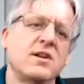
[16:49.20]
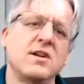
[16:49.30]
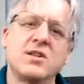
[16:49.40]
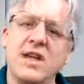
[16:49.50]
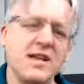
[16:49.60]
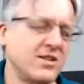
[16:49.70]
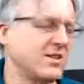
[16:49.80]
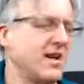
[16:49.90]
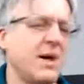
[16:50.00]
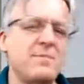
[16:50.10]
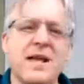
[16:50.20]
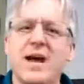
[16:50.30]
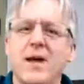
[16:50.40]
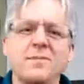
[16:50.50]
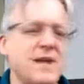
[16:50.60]
just an up,
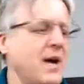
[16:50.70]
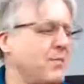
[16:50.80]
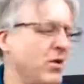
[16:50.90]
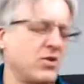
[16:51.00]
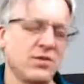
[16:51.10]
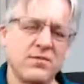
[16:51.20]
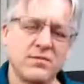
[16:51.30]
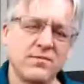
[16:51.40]
down motion.